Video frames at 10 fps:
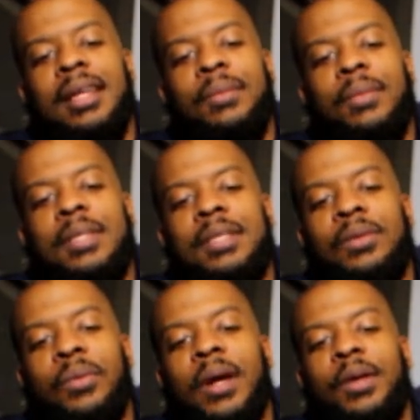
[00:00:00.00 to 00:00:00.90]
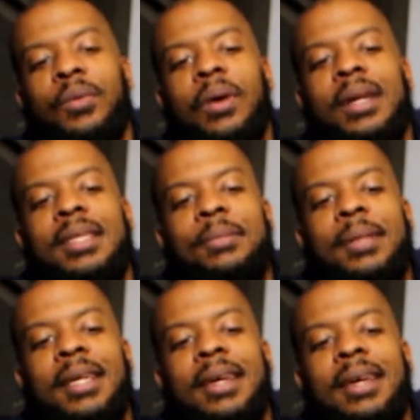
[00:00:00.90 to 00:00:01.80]
which is the way you want it to
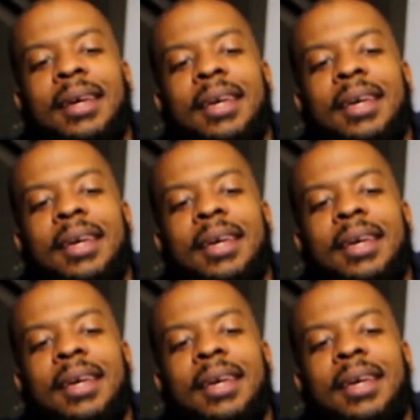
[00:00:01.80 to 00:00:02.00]
be.